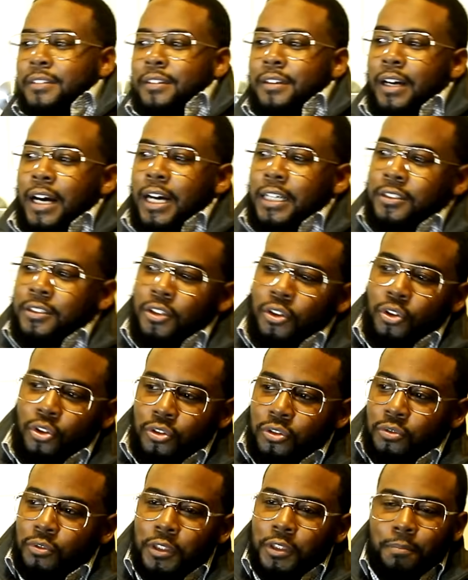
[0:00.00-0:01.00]
I told
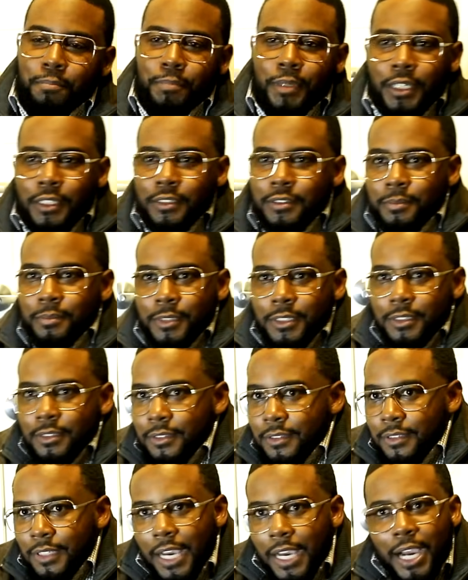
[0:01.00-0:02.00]
you in the basement.
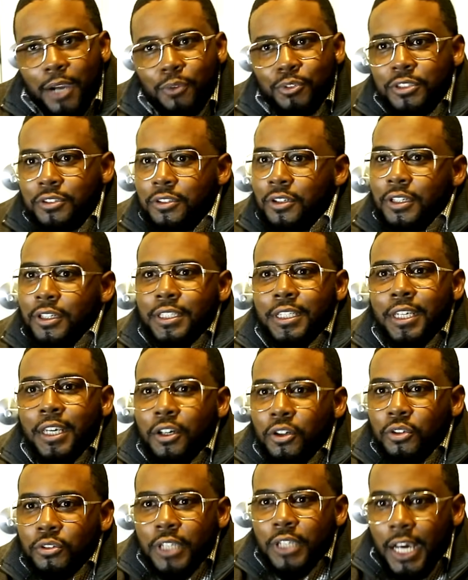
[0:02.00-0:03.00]
I was gonna
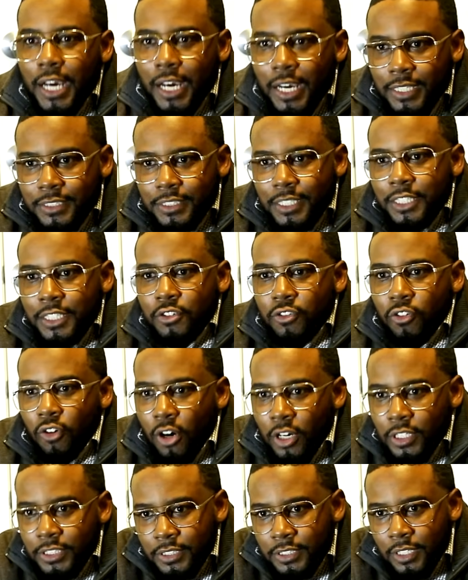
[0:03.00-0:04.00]
kill Nas. He
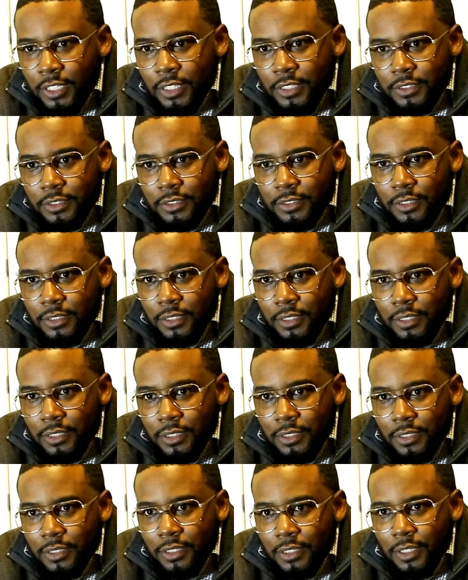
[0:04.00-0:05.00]
crossed us.
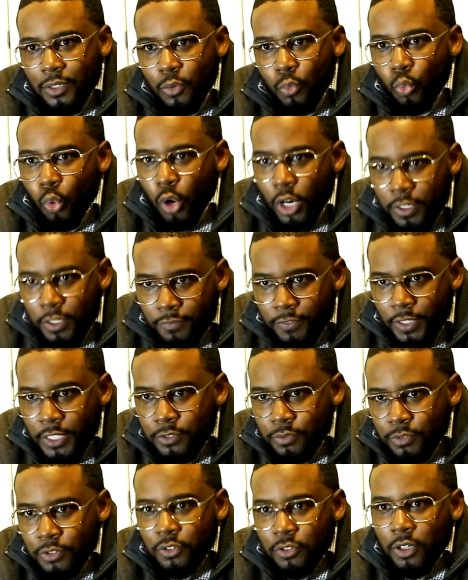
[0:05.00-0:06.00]
One of us
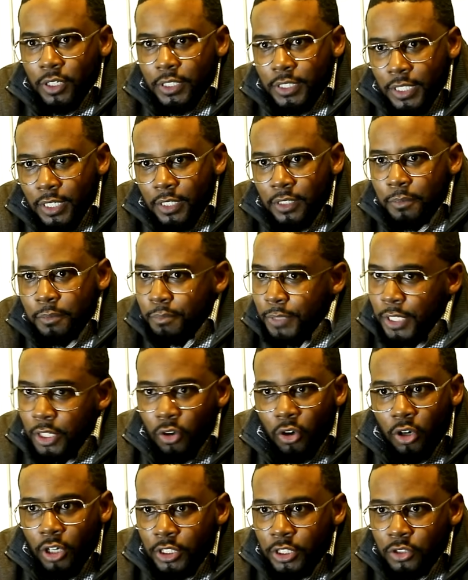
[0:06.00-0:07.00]
was gonna kill him, me
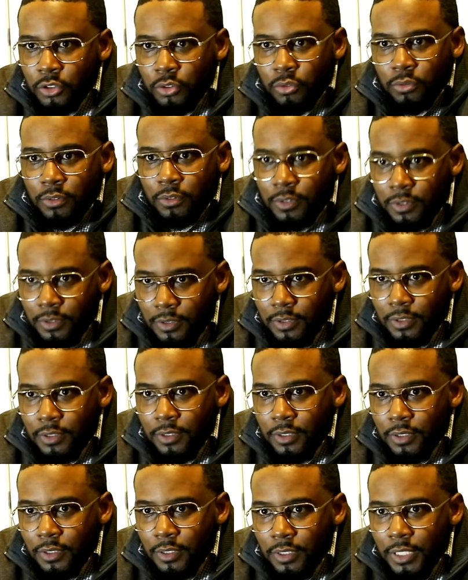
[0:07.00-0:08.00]
or you.
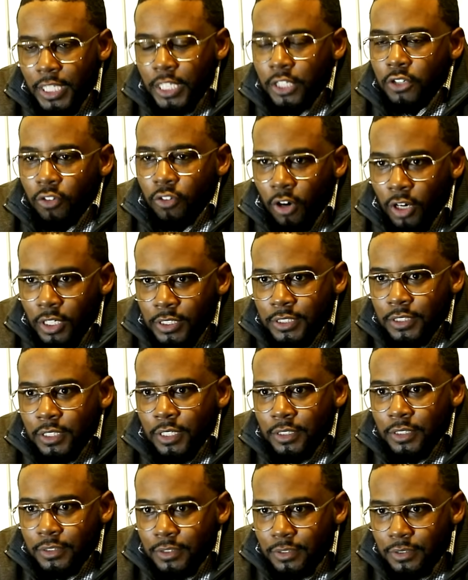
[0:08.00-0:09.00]
He crossed
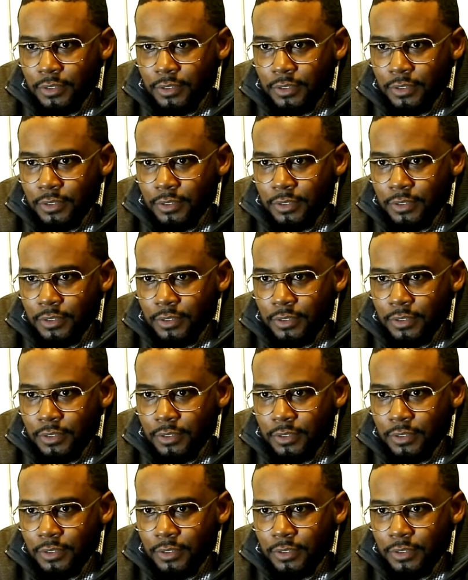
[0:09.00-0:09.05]
us.